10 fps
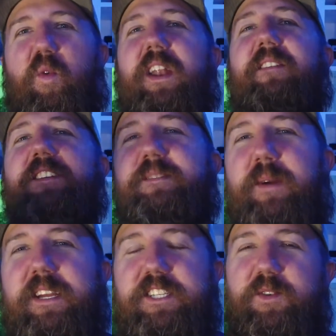whatever
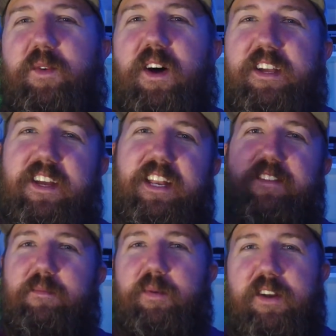space you want. You could
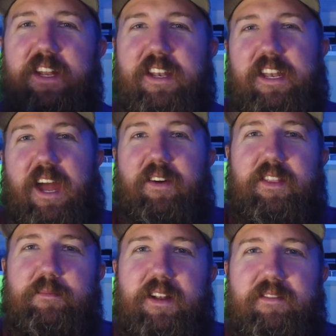even put it out in
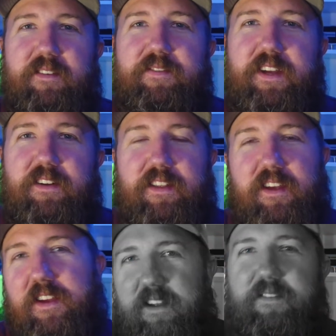the middle of a field,
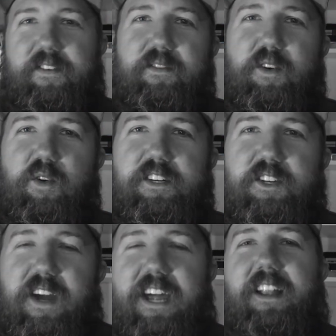if of course
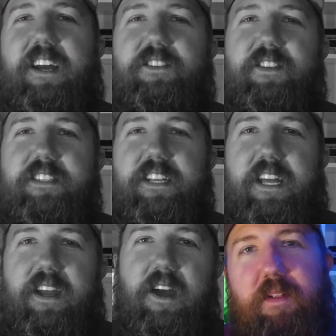you had
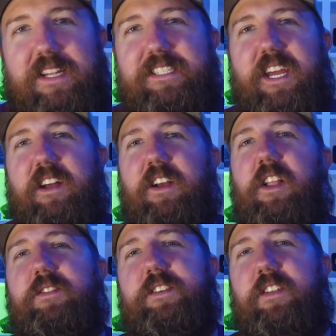electricity. But let's take a
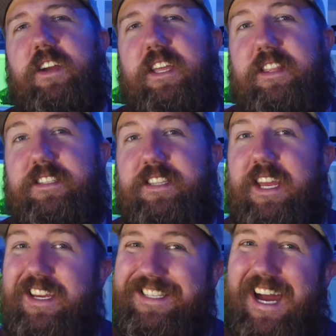closer look at this thing,
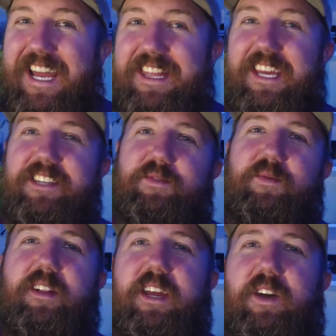because I think it's really